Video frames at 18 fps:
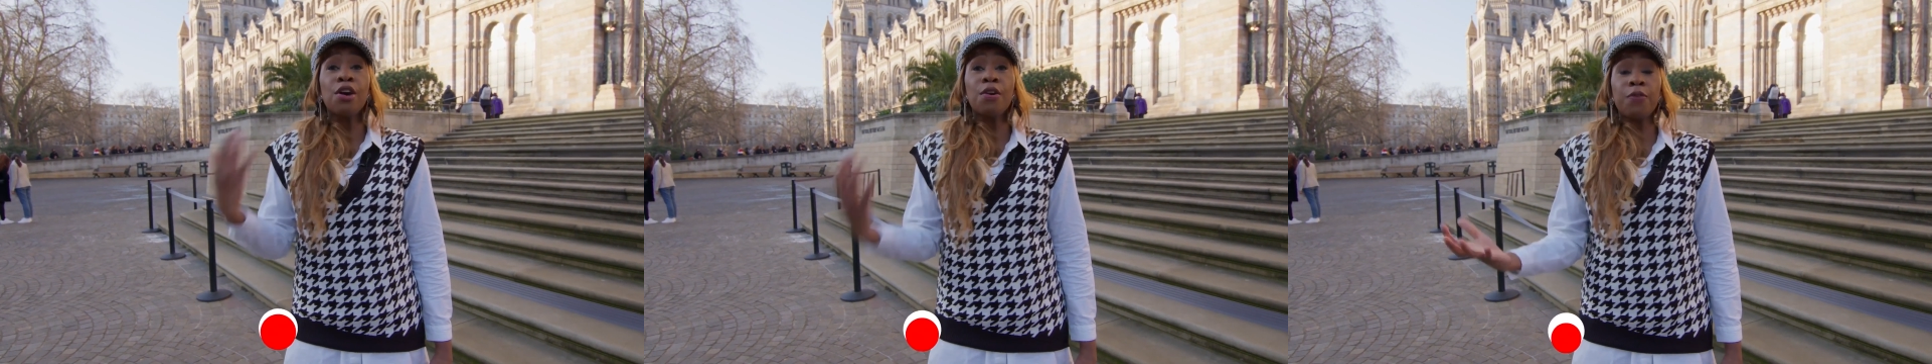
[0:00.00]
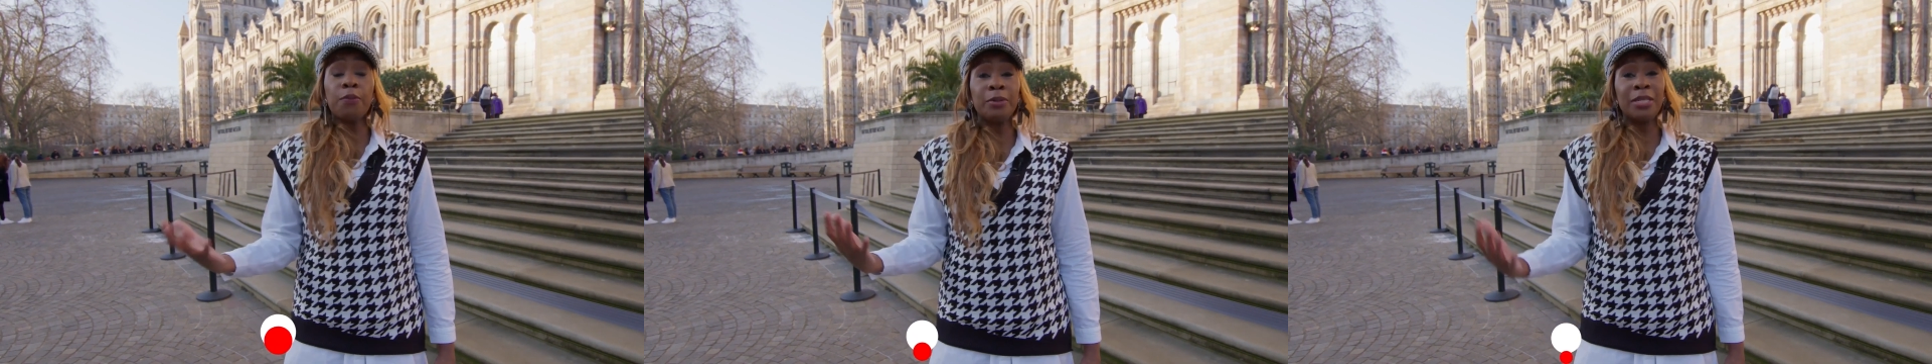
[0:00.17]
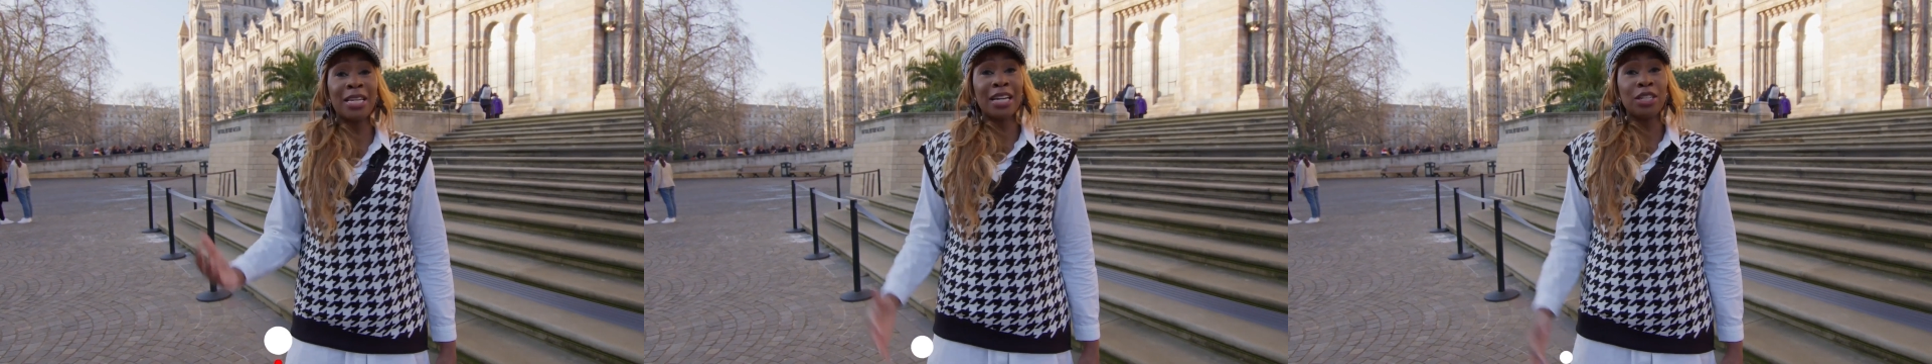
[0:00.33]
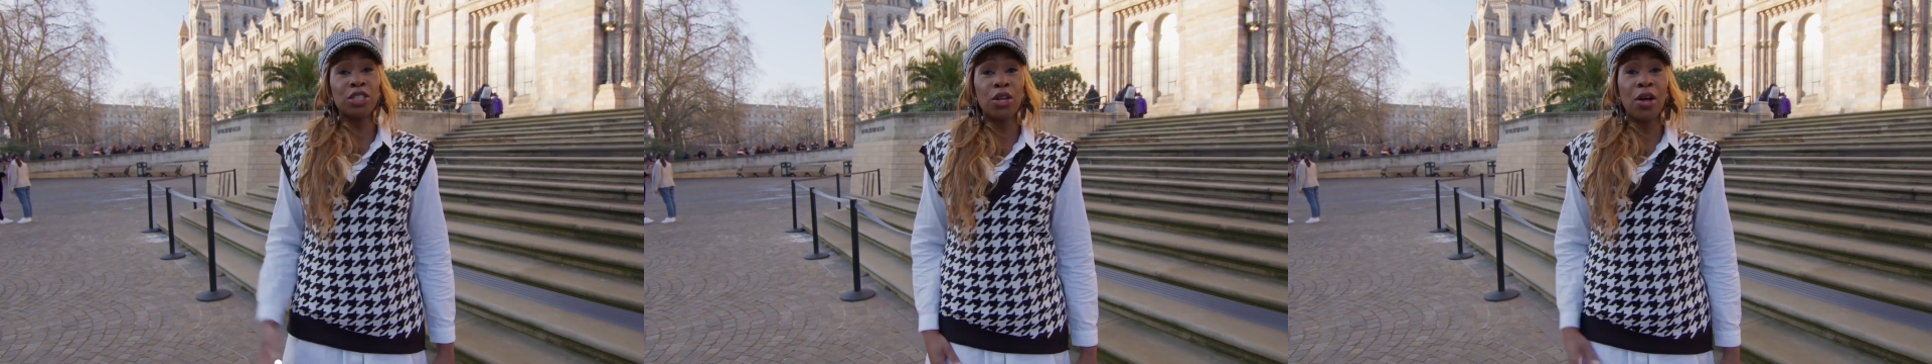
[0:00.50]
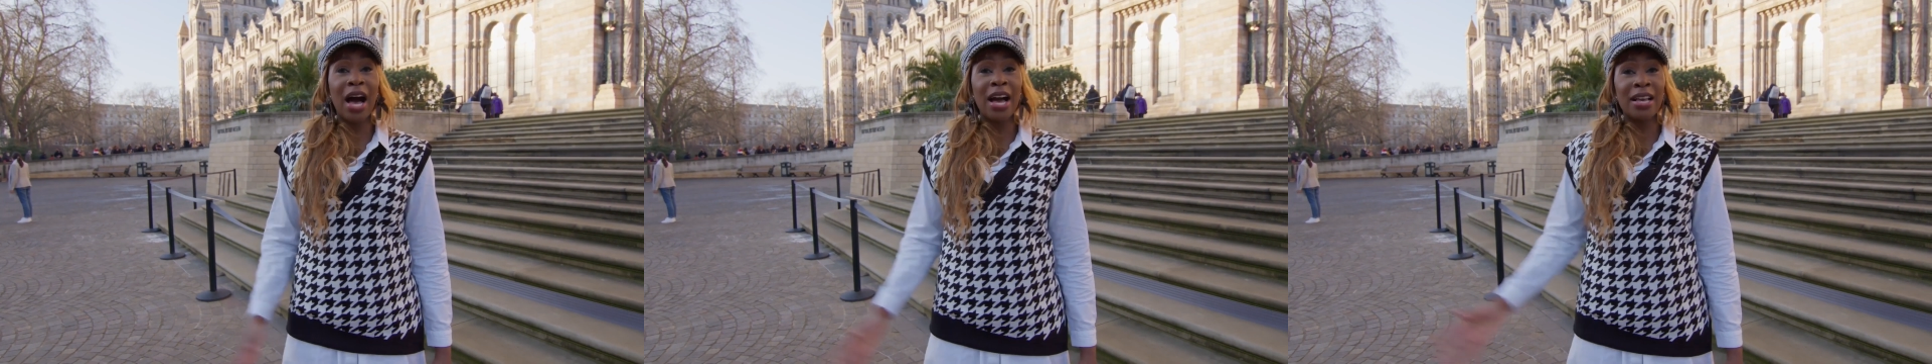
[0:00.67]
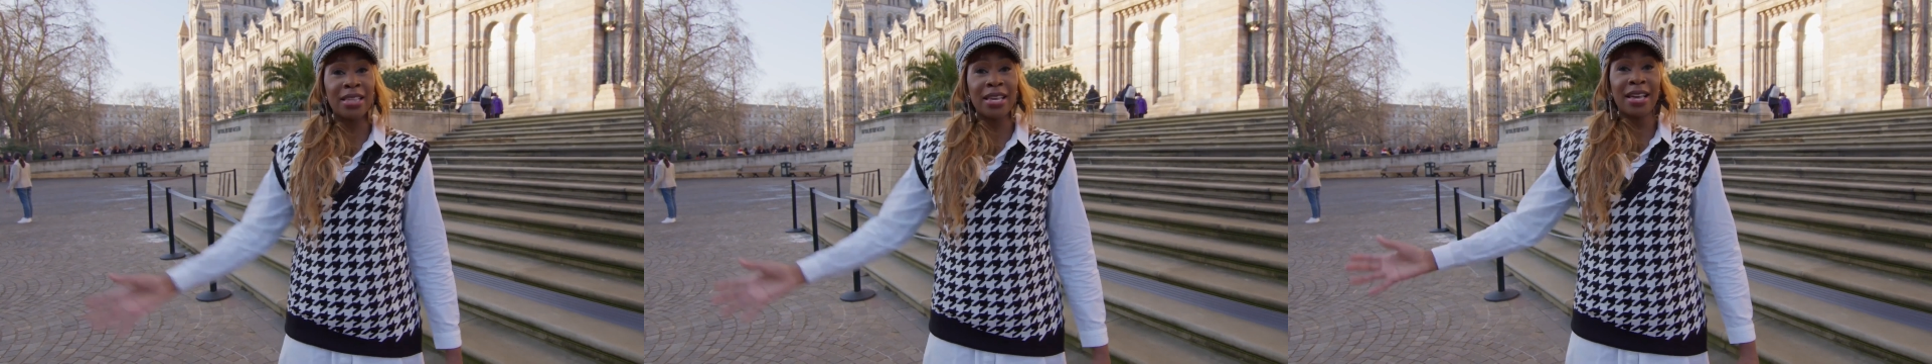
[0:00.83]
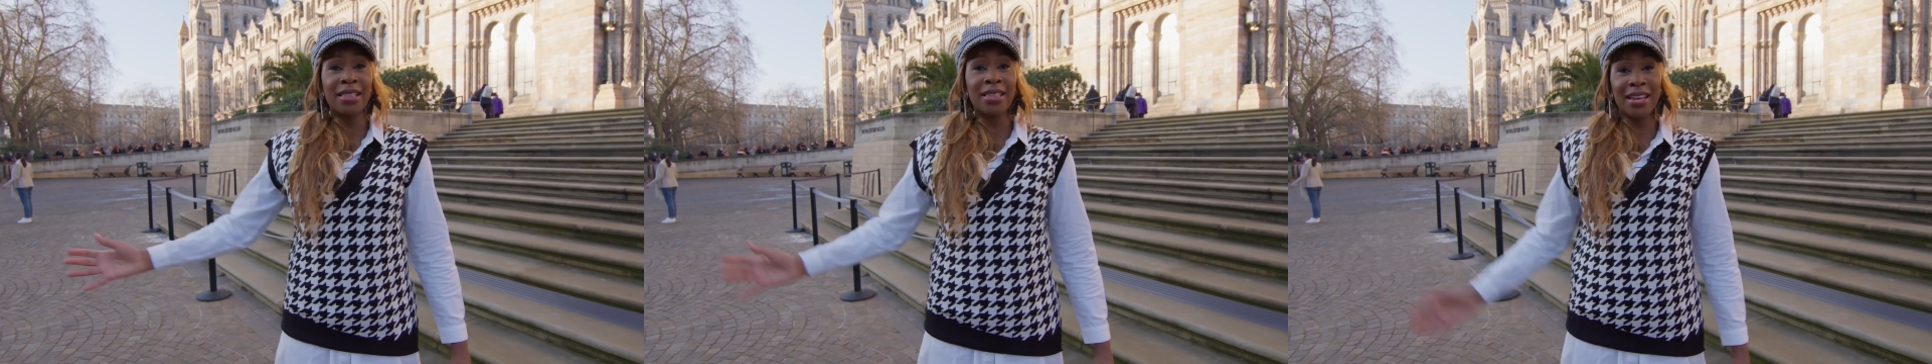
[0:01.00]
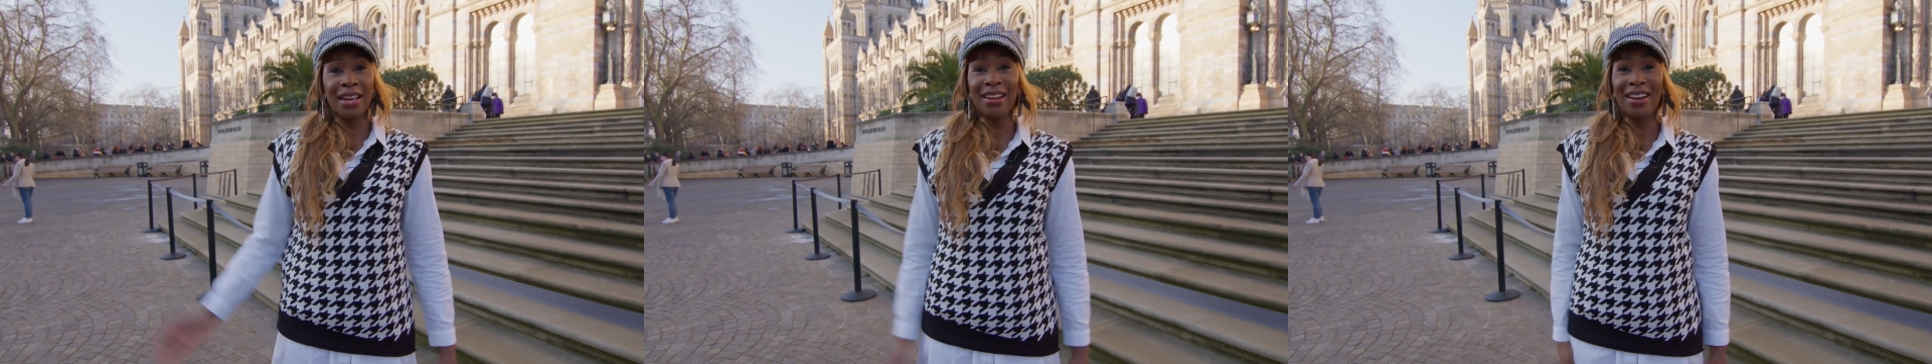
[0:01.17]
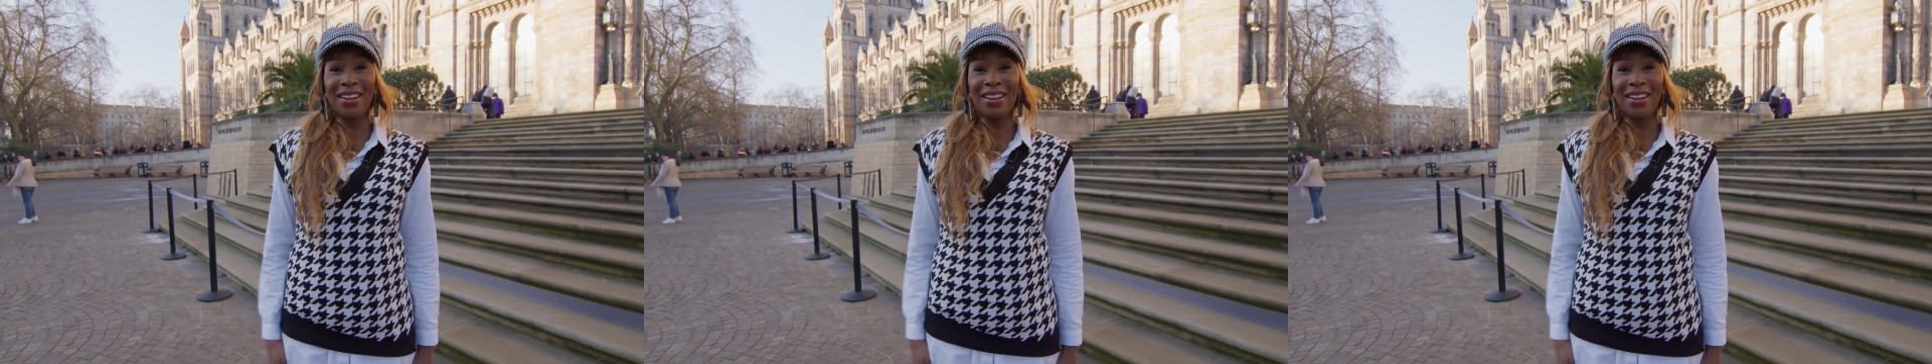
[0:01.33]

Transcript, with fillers: for potential ice skating in